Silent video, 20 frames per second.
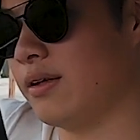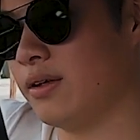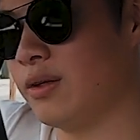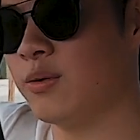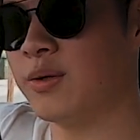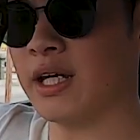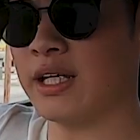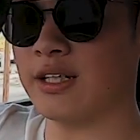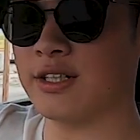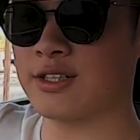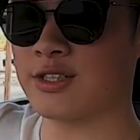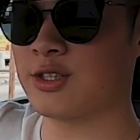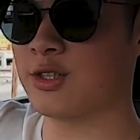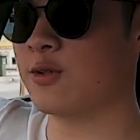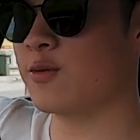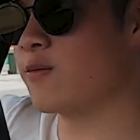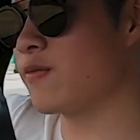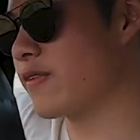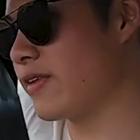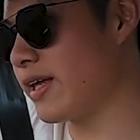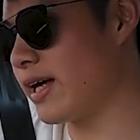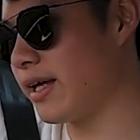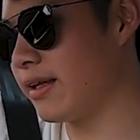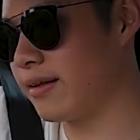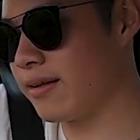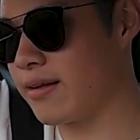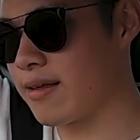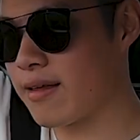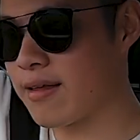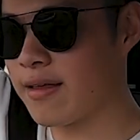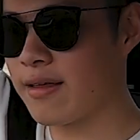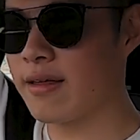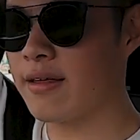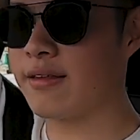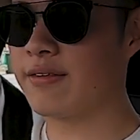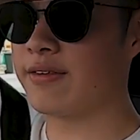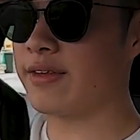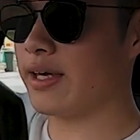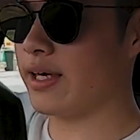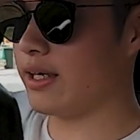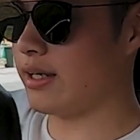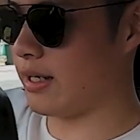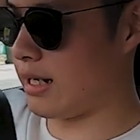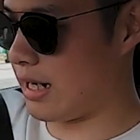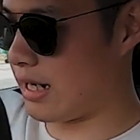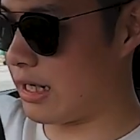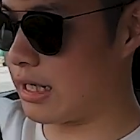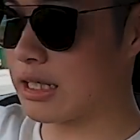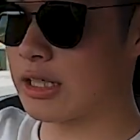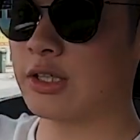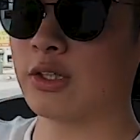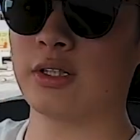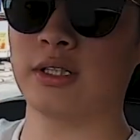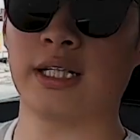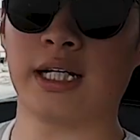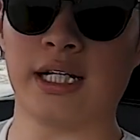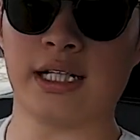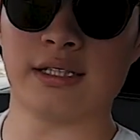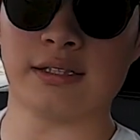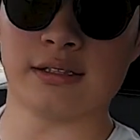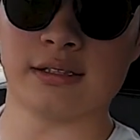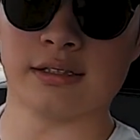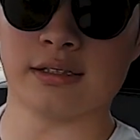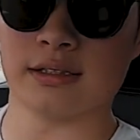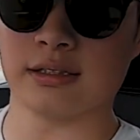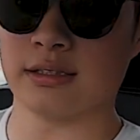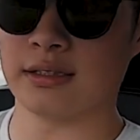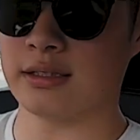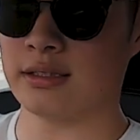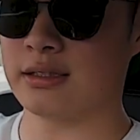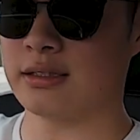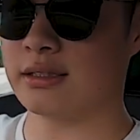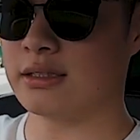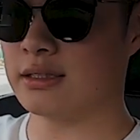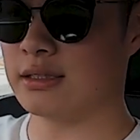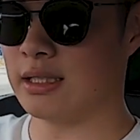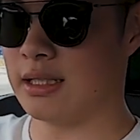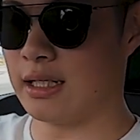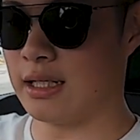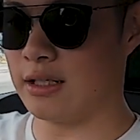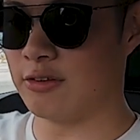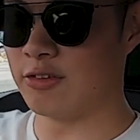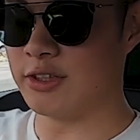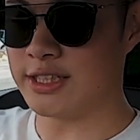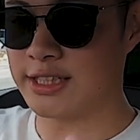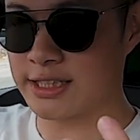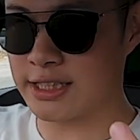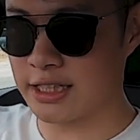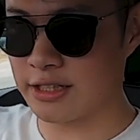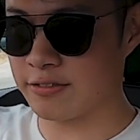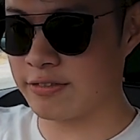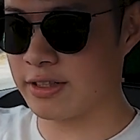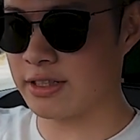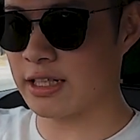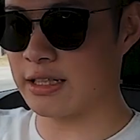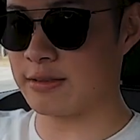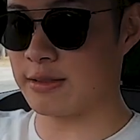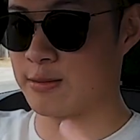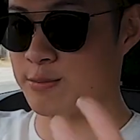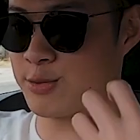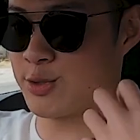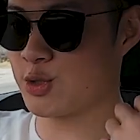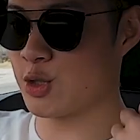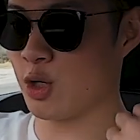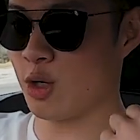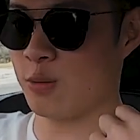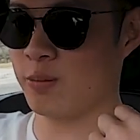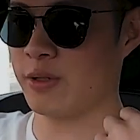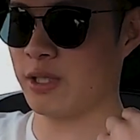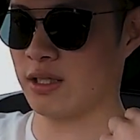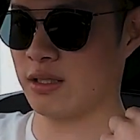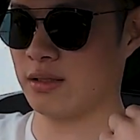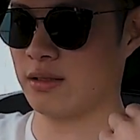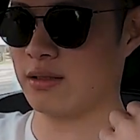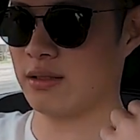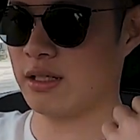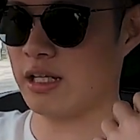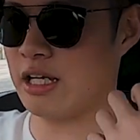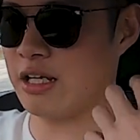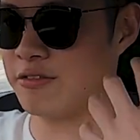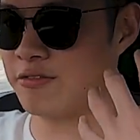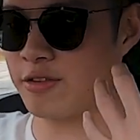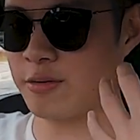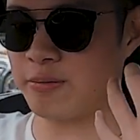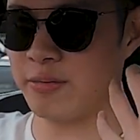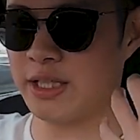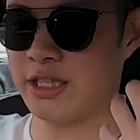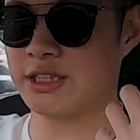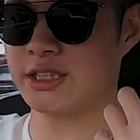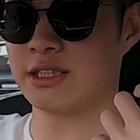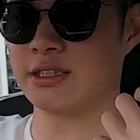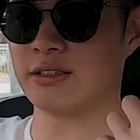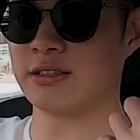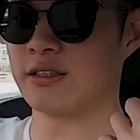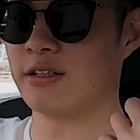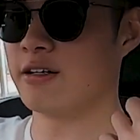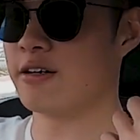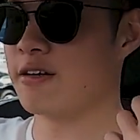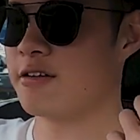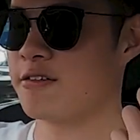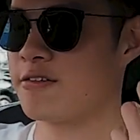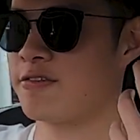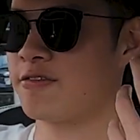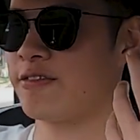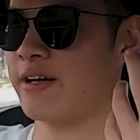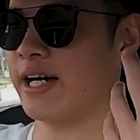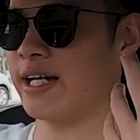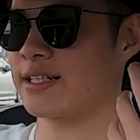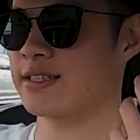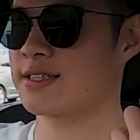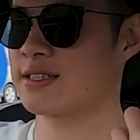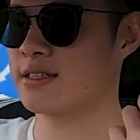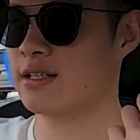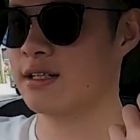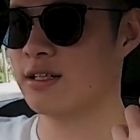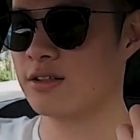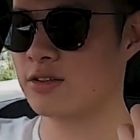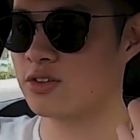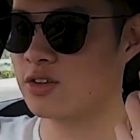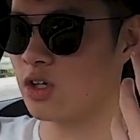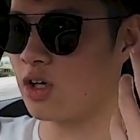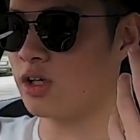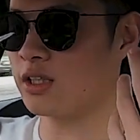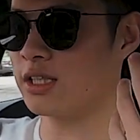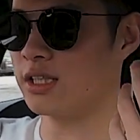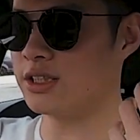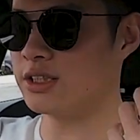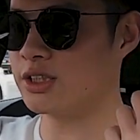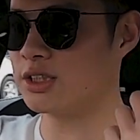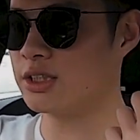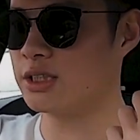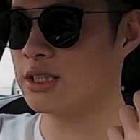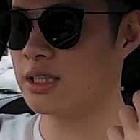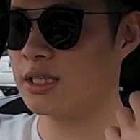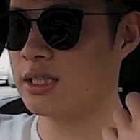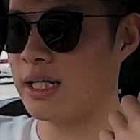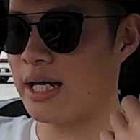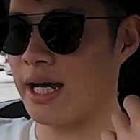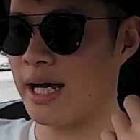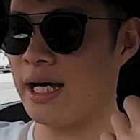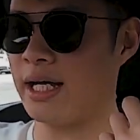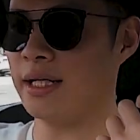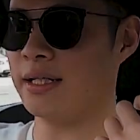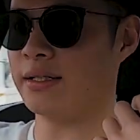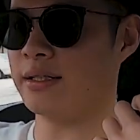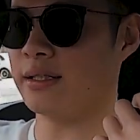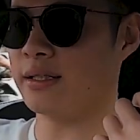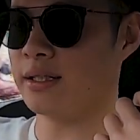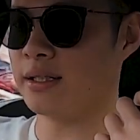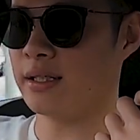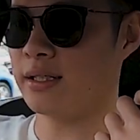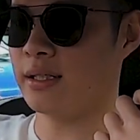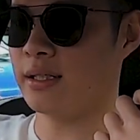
you can assume that they are good at receiving and absorbing information, facts, knowledge, and